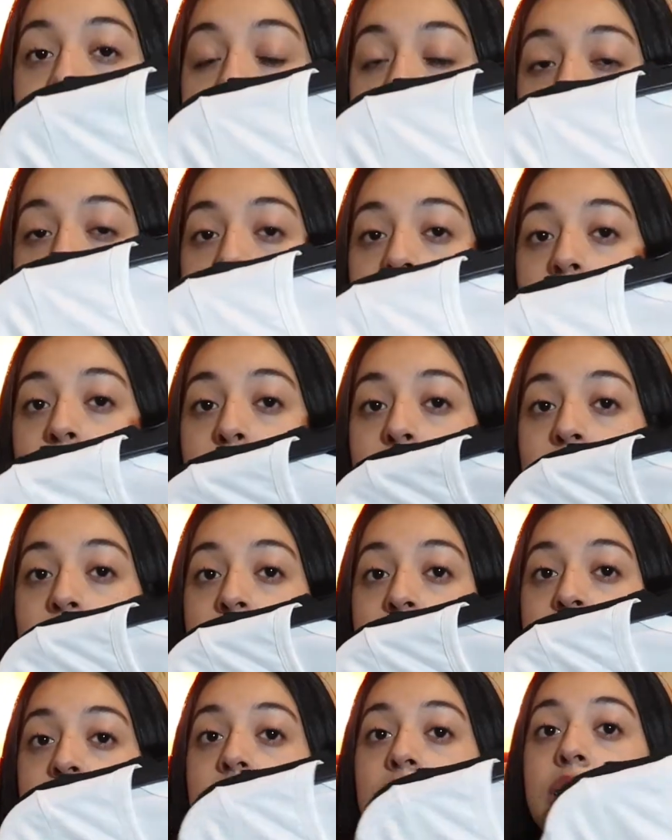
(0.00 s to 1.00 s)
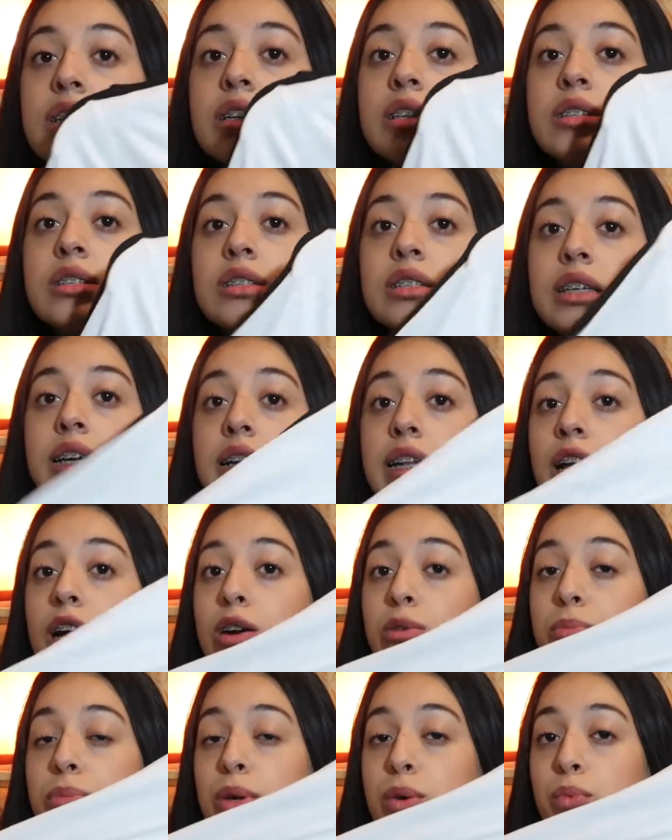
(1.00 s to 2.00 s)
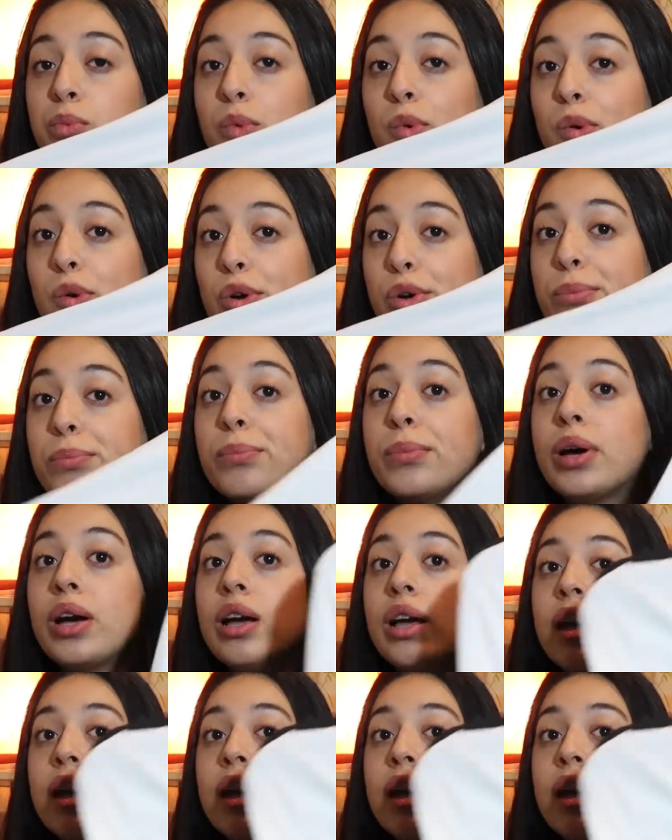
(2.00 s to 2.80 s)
on top of this and I'll be warm.